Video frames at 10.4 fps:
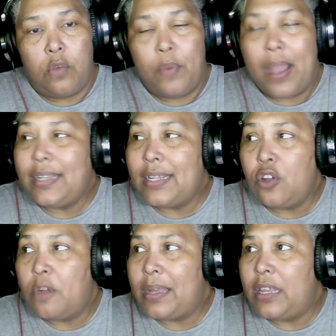Why did
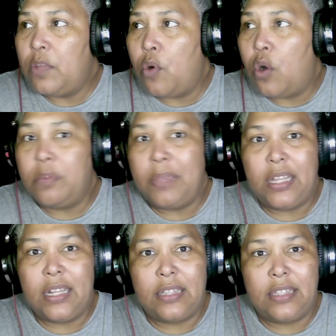nobody warn
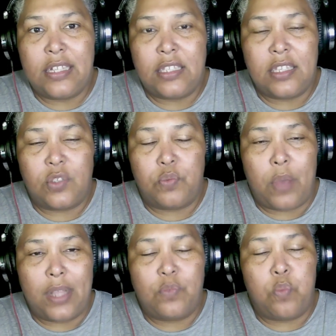me that this is
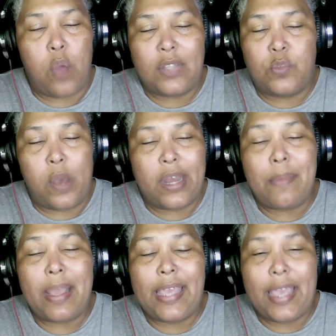what
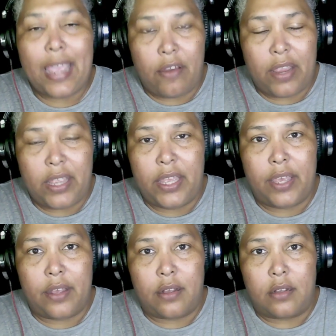am I hearing
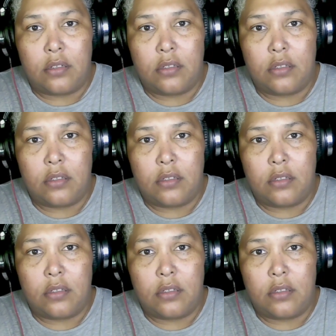here?